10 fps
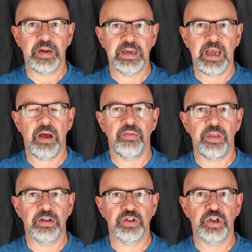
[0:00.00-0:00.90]
and down,
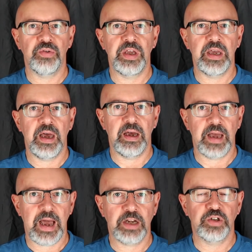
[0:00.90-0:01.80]
they'll show the
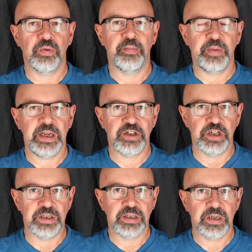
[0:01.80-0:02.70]
actual
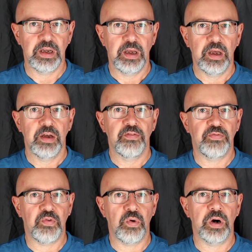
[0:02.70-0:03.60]
pitches
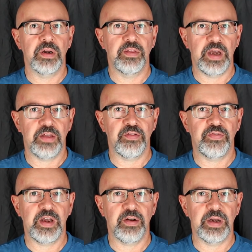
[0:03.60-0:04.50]
for the other
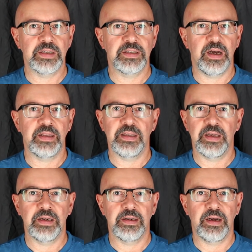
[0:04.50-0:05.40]
fingerings on
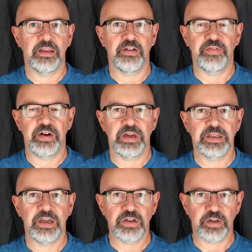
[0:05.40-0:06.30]
their
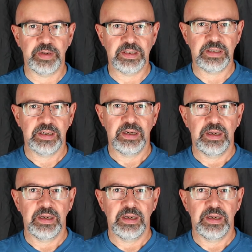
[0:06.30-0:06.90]
various instruments.